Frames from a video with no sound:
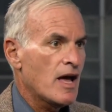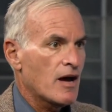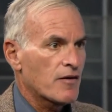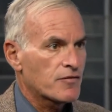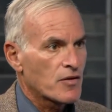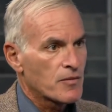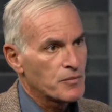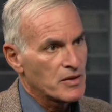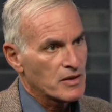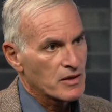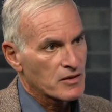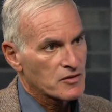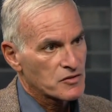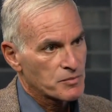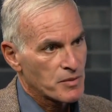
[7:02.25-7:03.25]
after being
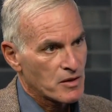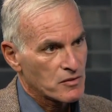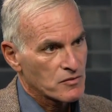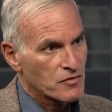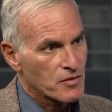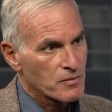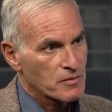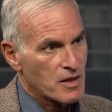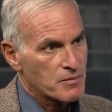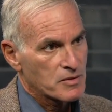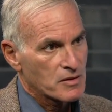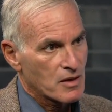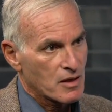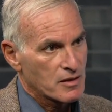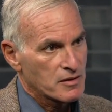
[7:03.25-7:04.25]
expelled from
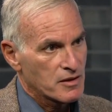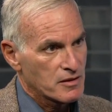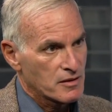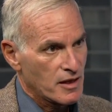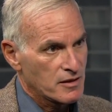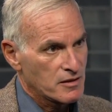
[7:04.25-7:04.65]
Lebanon in